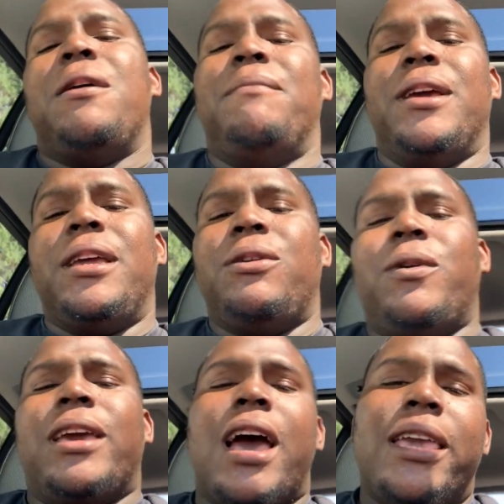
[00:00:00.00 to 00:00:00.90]
But
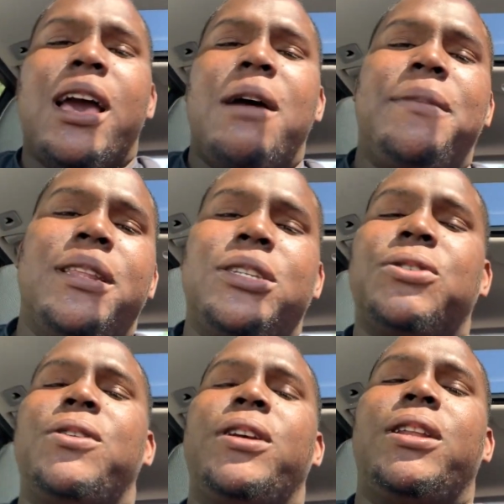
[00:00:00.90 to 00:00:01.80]
anyway, how y'all been
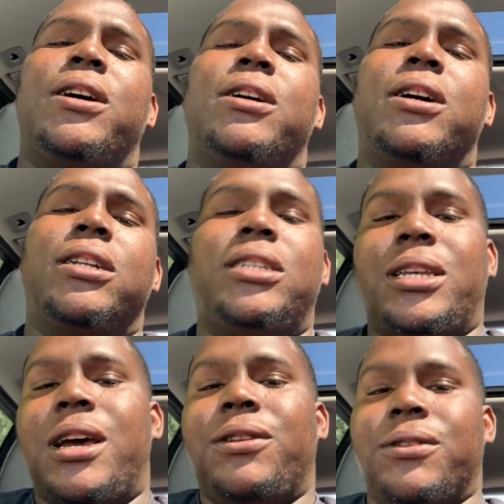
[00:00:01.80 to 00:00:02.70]
enjoying the
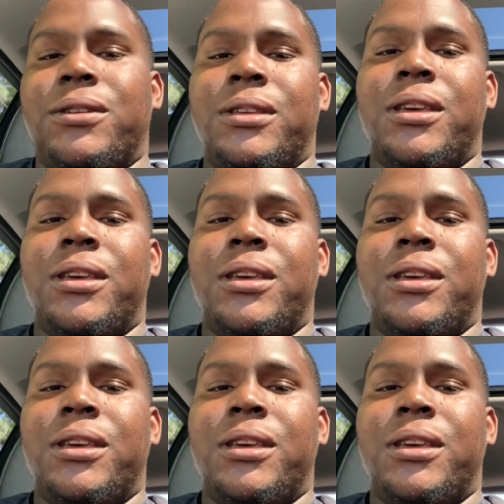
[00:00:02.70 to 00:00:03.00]
channel?